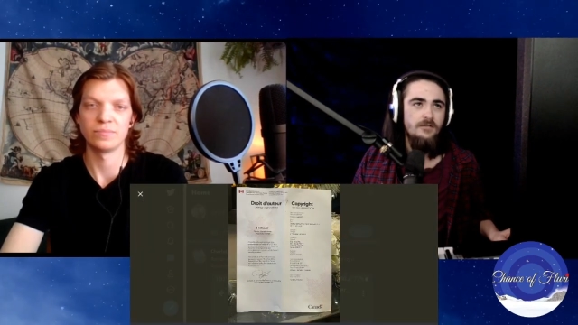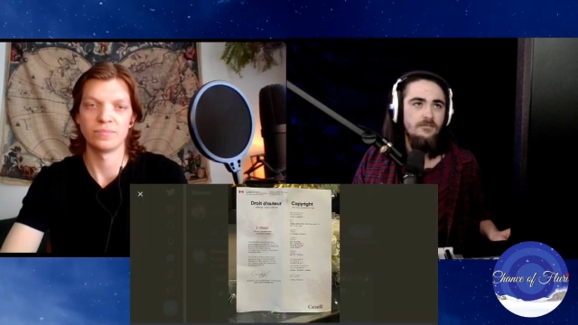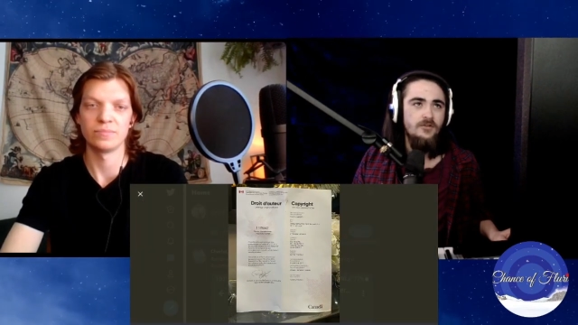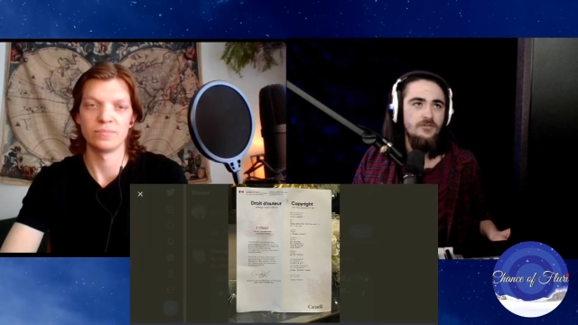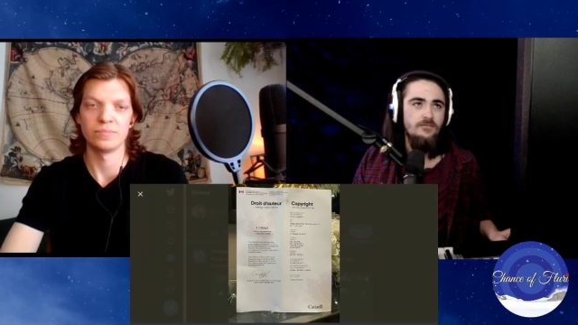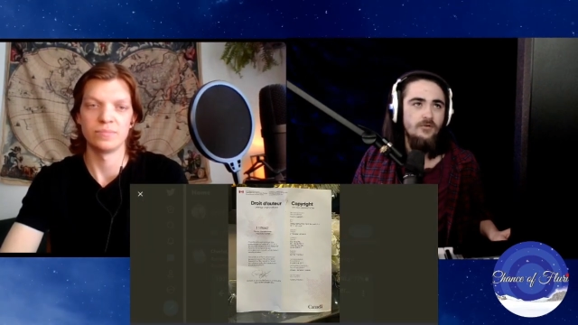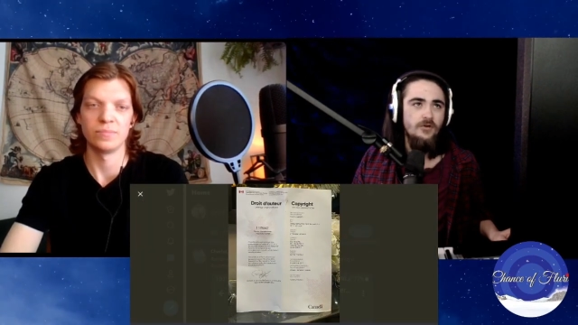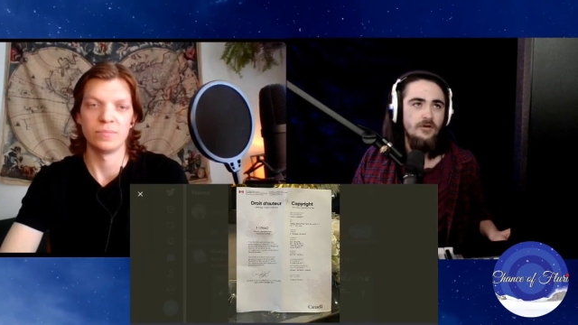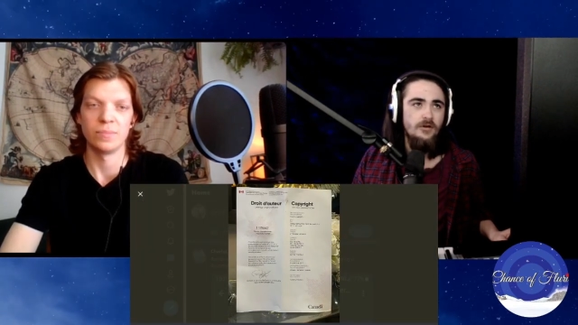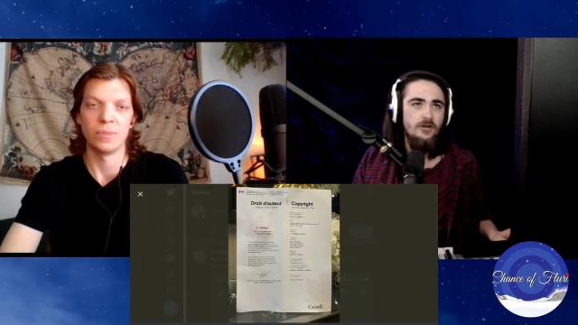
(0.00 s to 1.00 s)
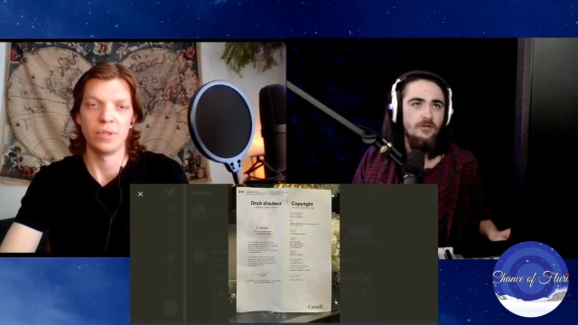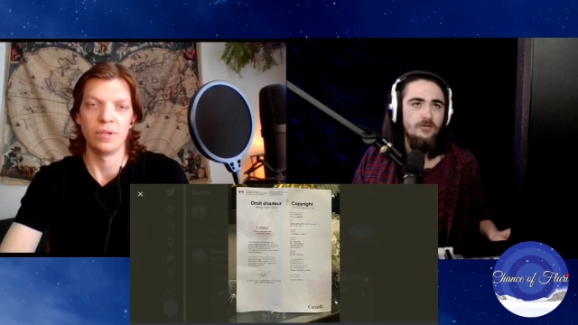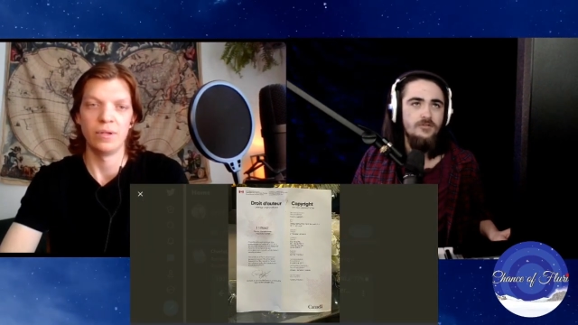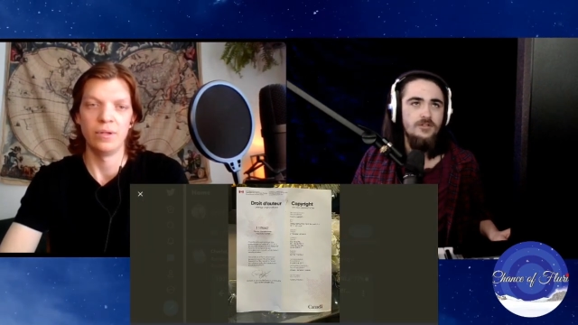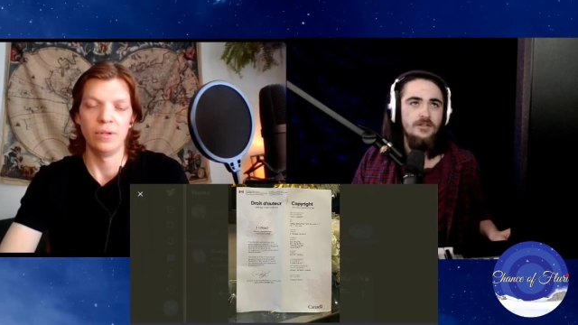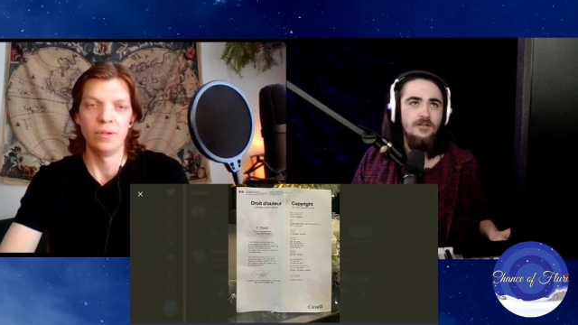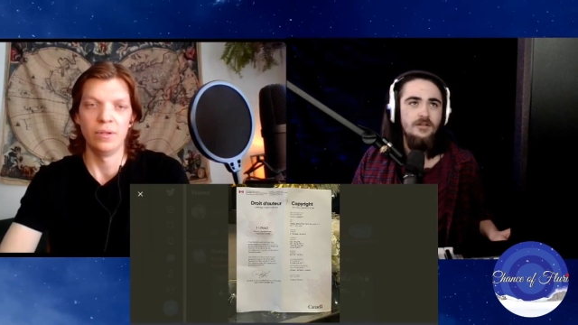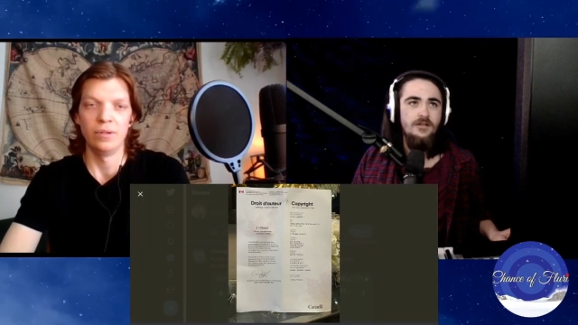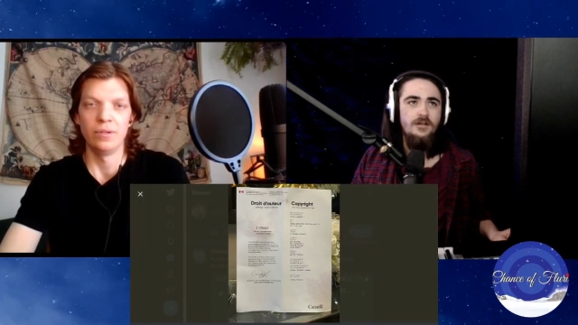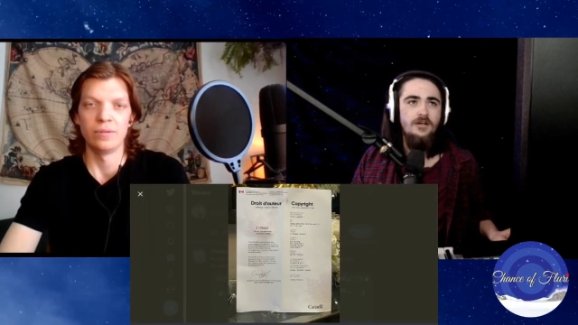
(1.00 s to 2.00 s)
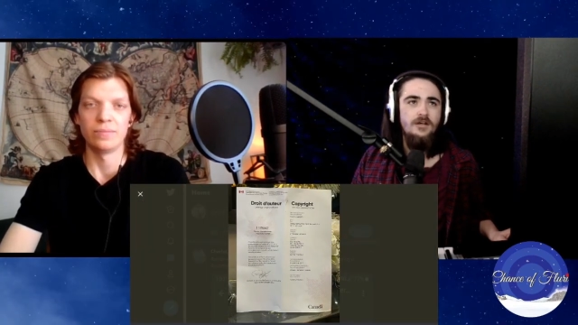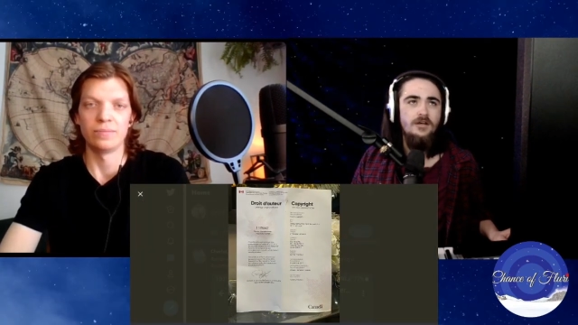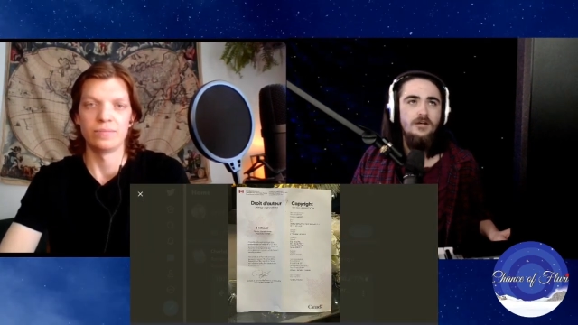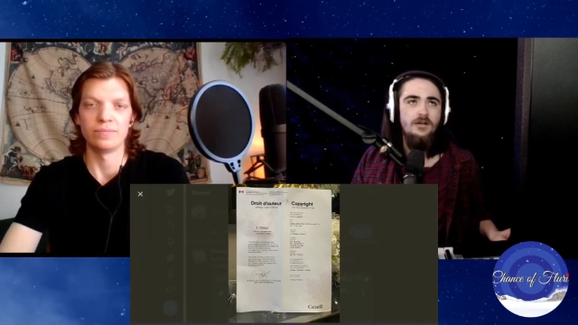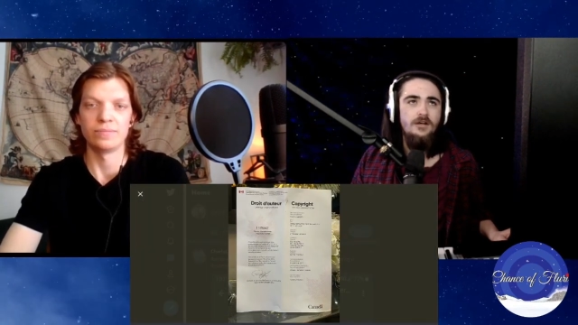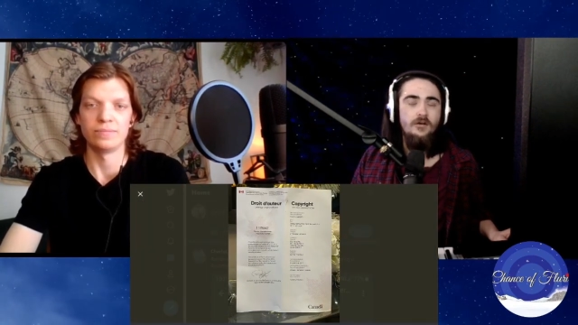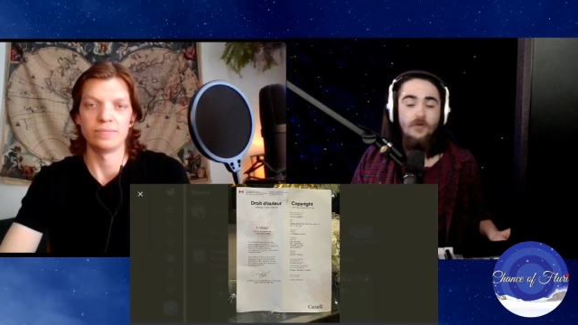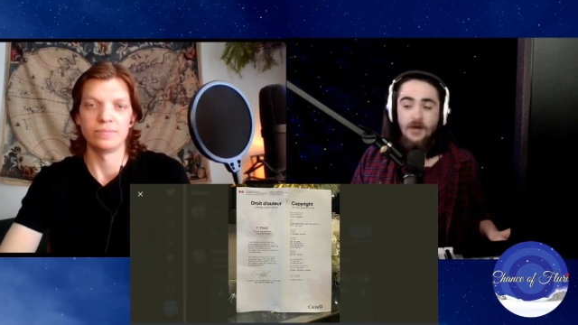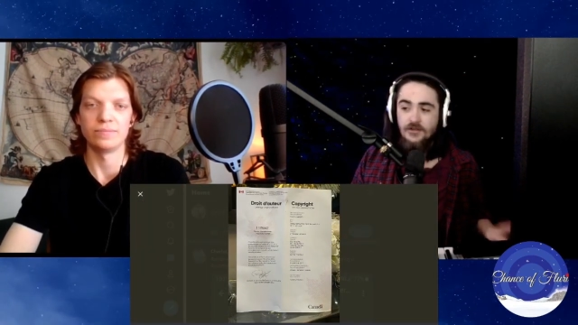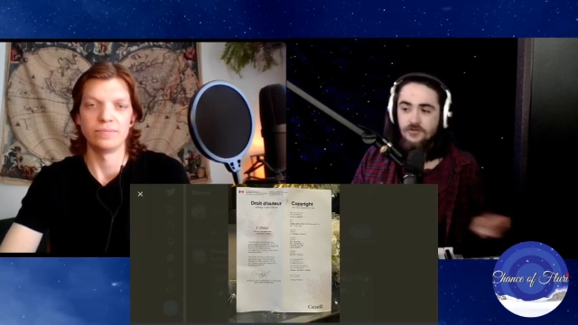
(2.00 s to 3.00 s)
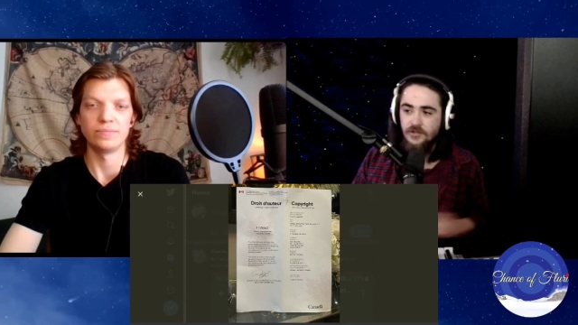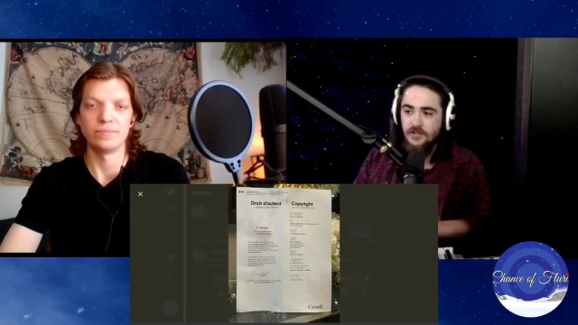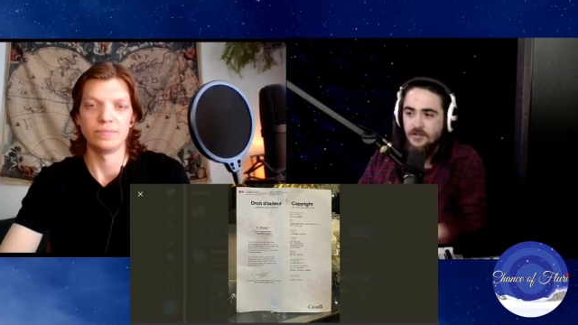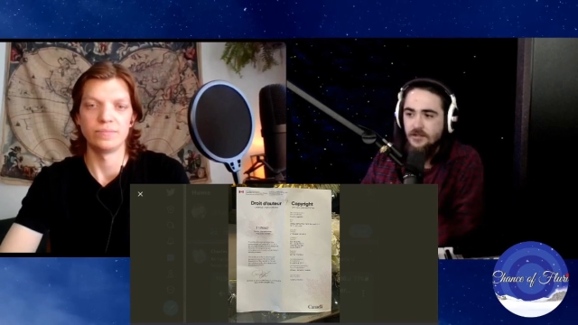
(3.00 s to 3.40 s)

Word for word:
Speaker 1: much more closely. Or actually,